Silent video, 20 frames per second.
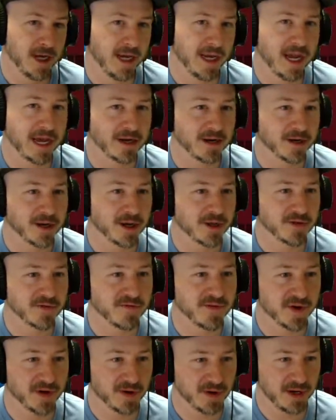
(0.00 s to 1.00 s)
Again, another
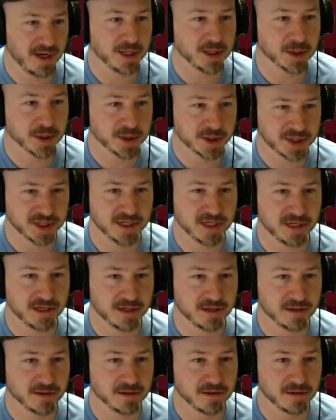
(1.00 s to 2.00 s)
very
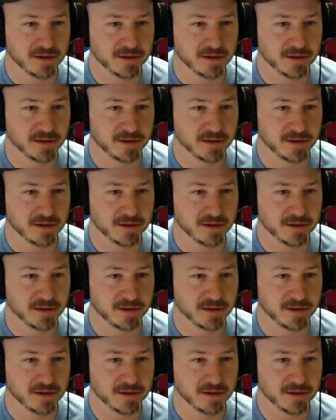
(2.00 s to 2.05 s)
interesting